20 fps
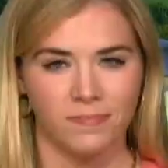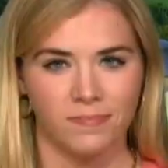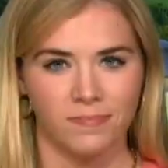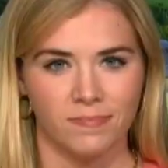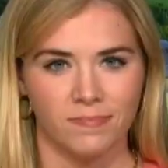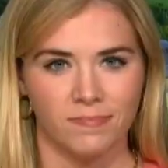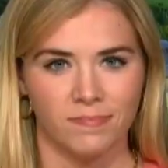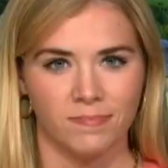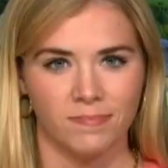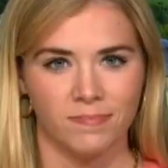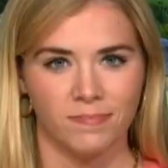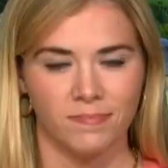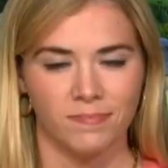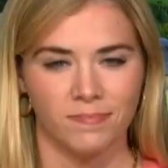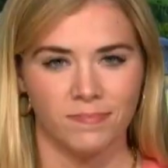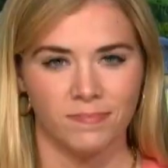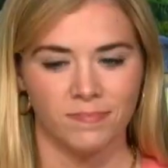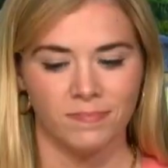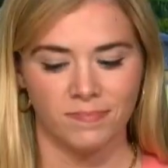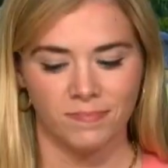
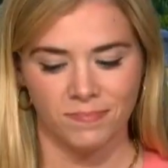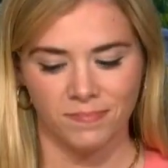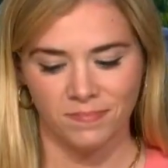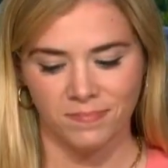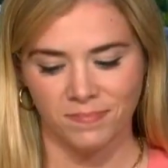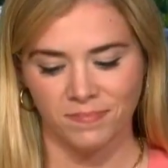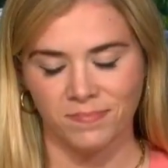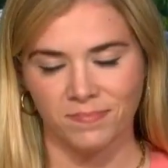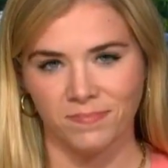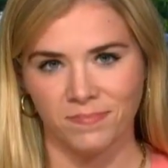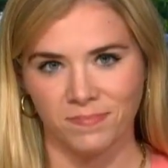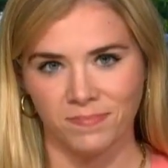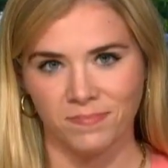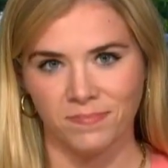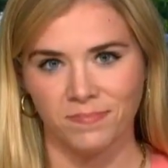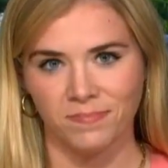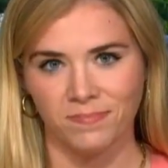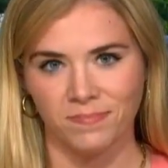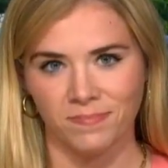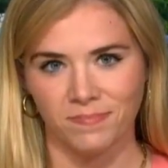
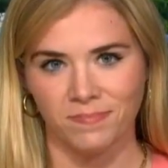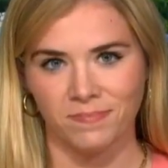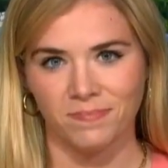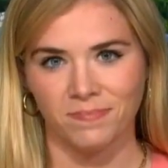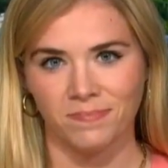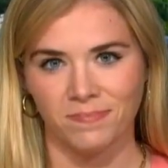[no speech]